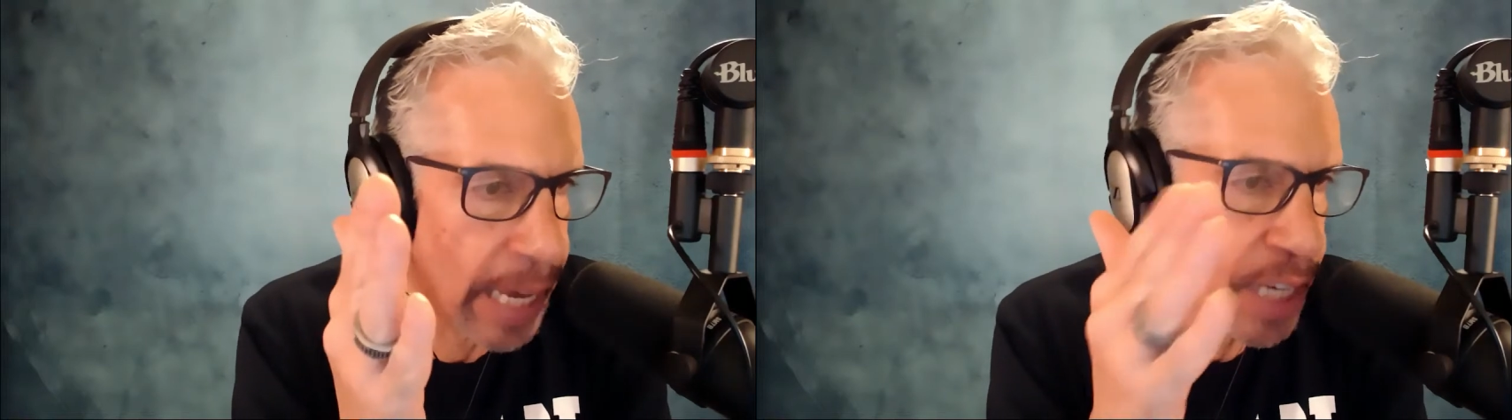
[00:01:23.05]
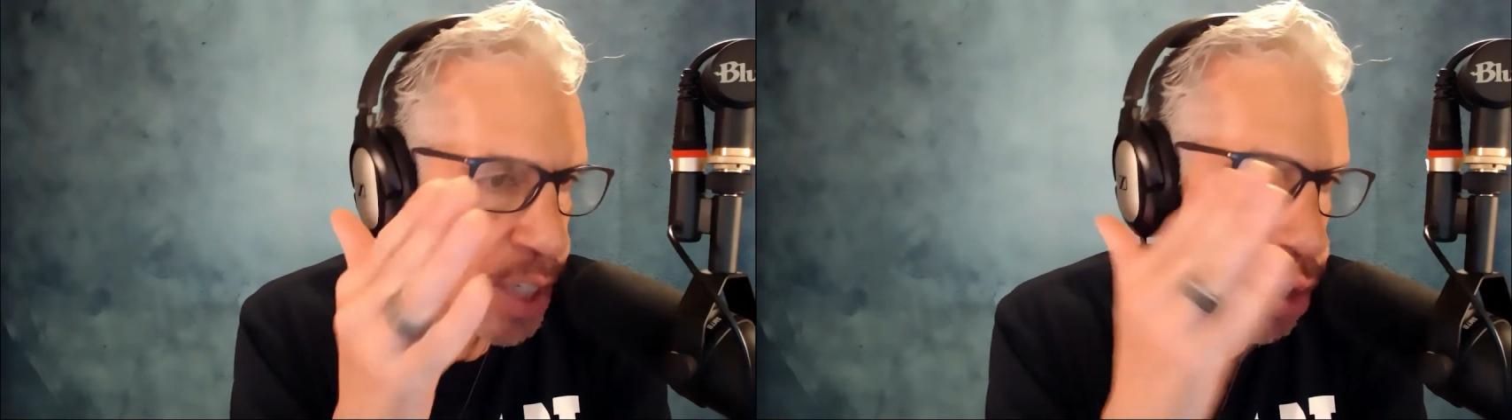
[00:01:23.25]

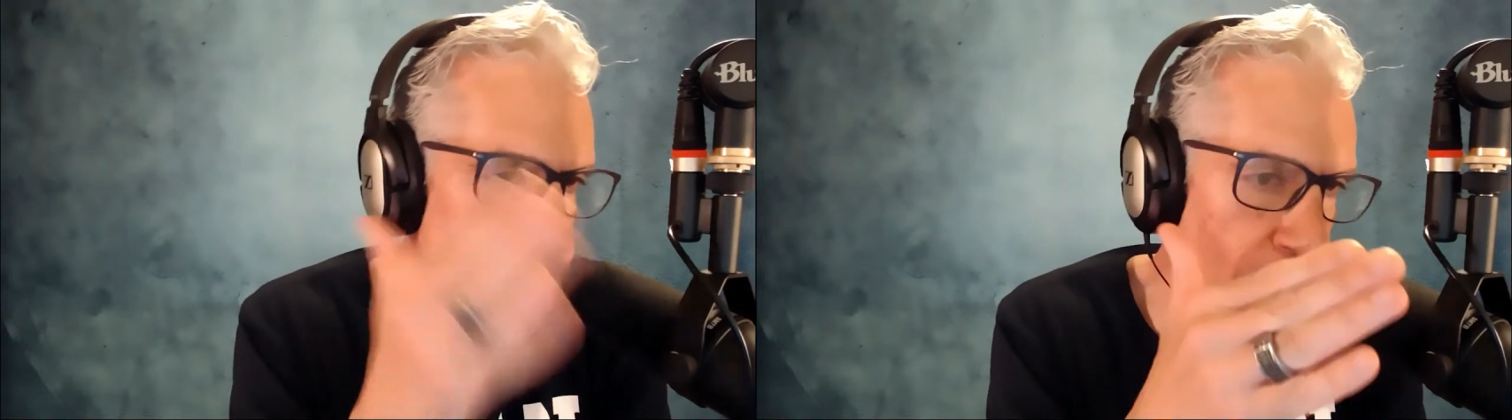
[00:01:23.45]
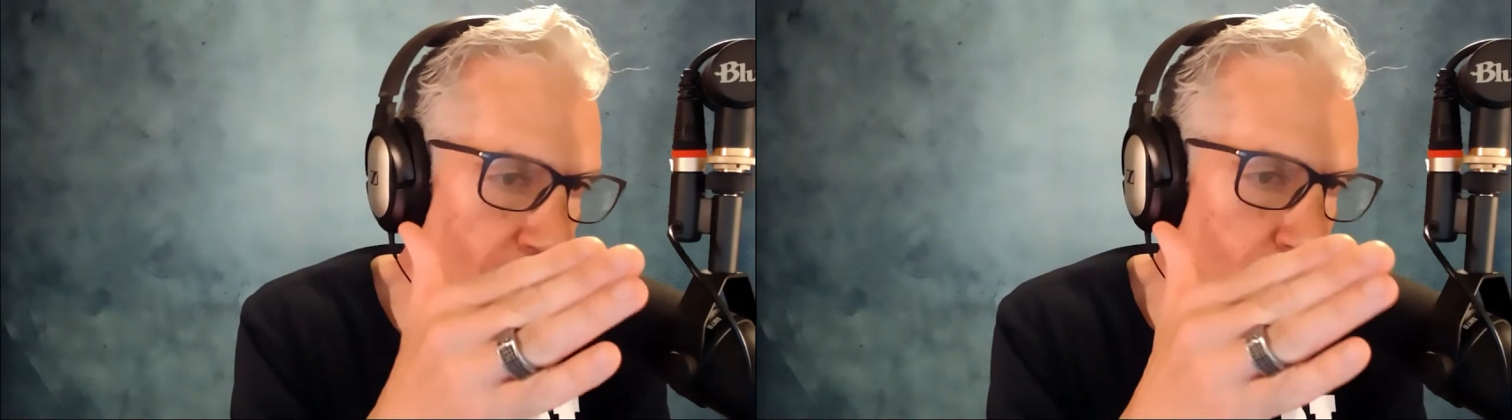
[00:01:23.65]
a
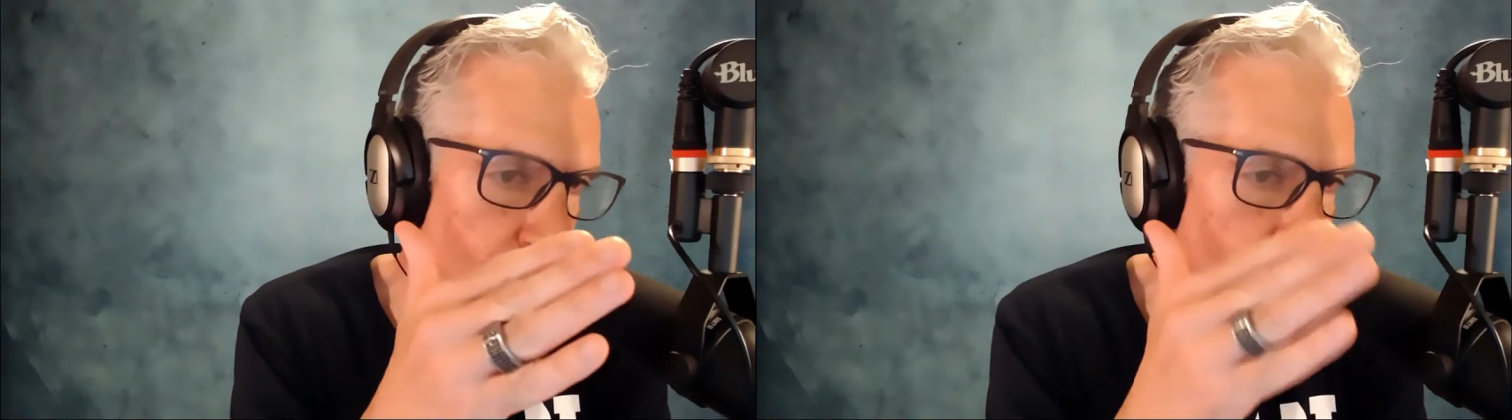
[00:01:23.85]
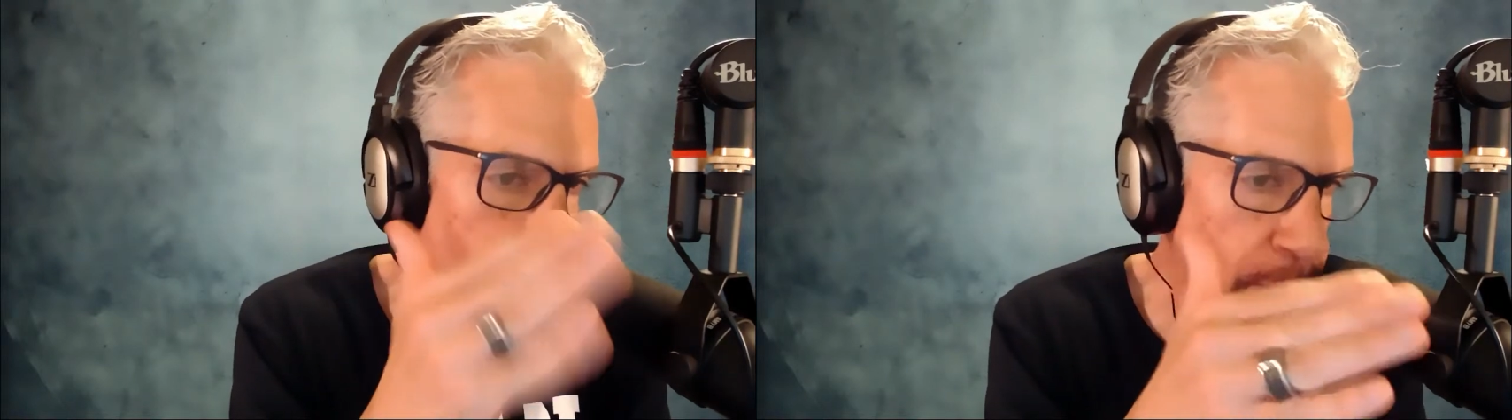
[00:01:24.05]

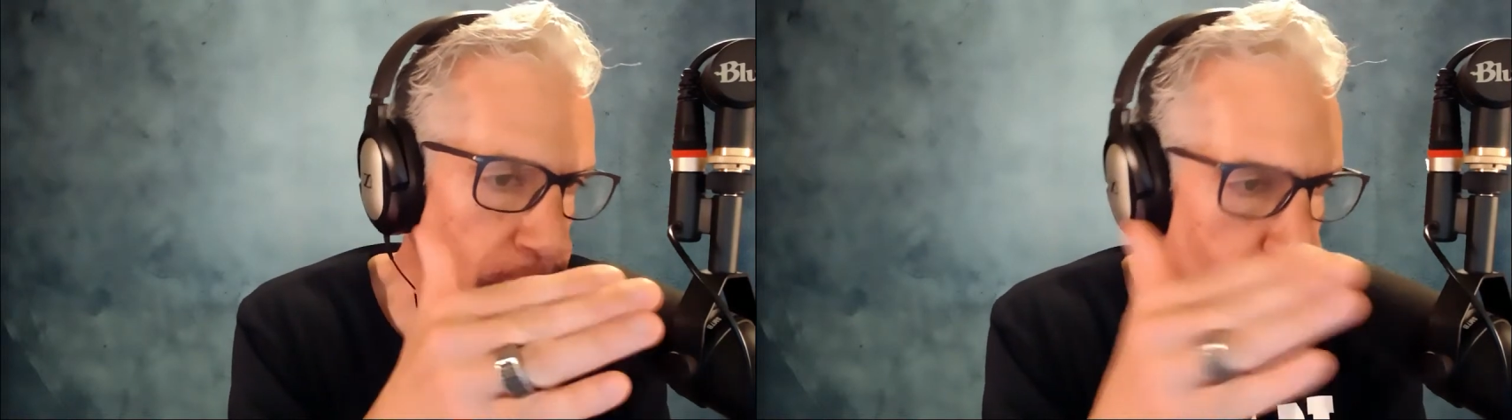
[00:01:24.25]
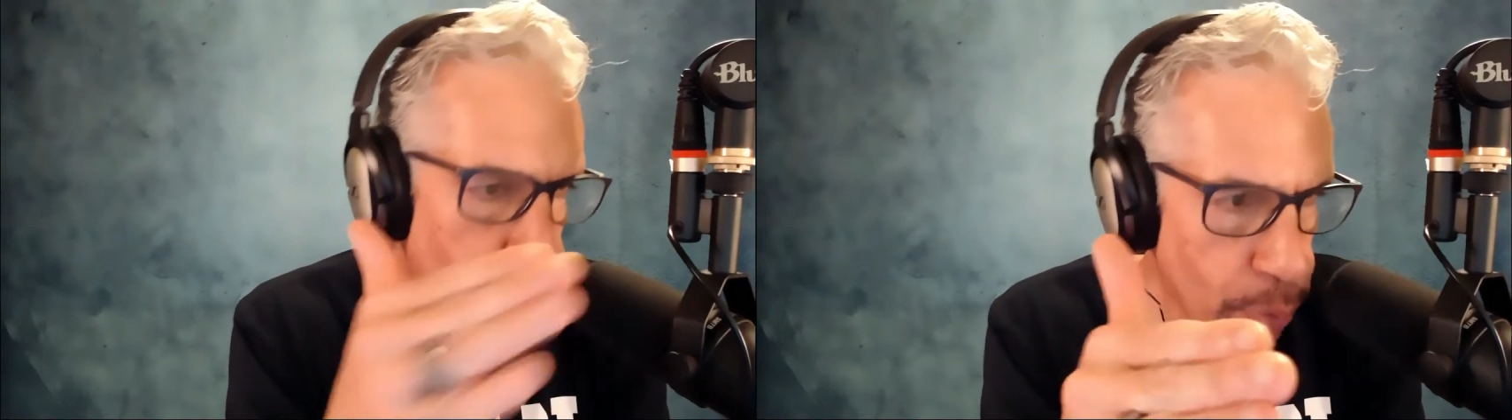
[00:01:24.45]
stretch from
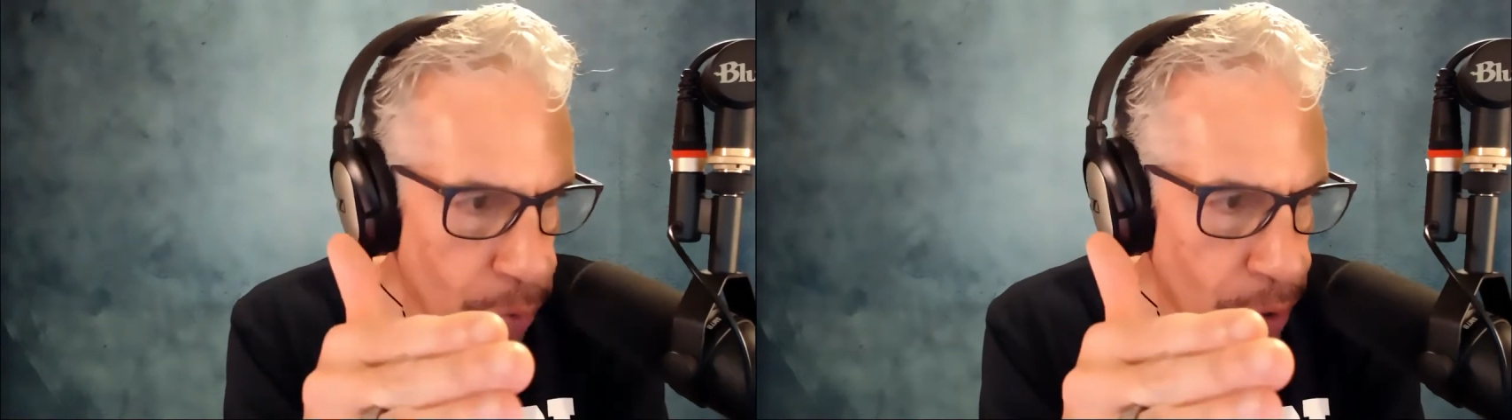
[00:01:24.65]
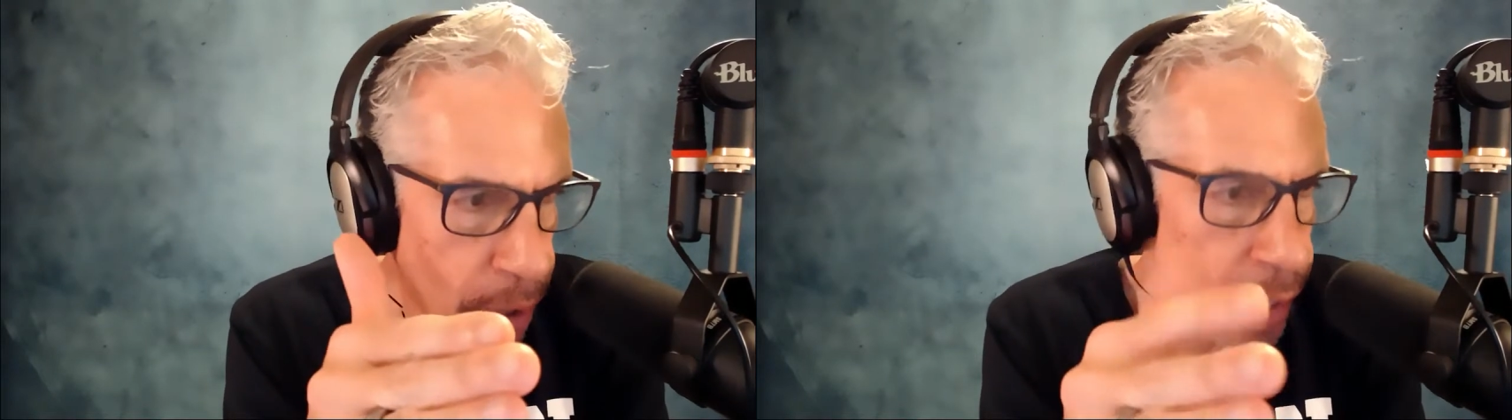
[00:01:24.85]
the
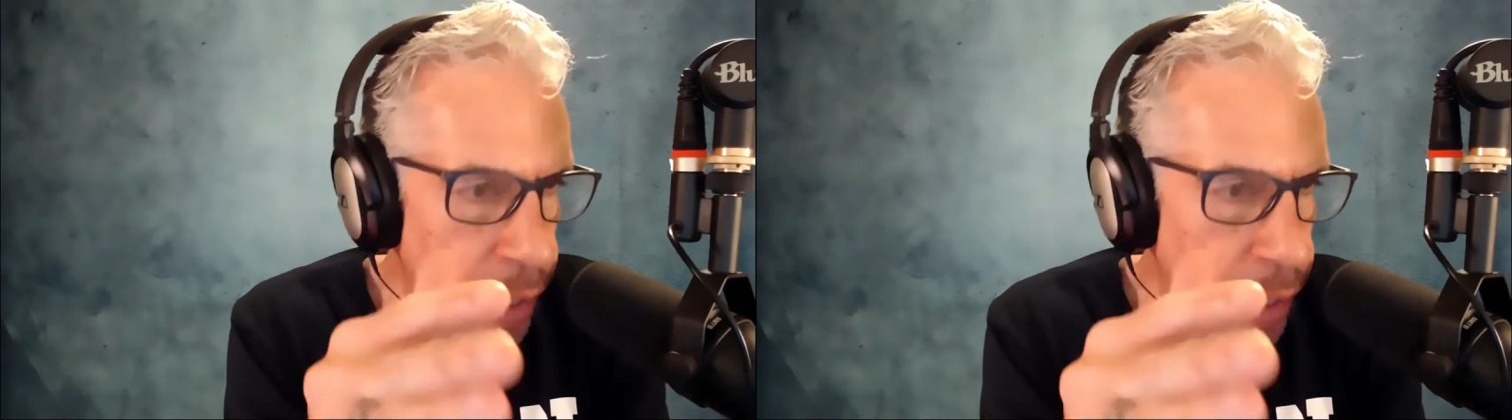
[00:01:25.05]
truth,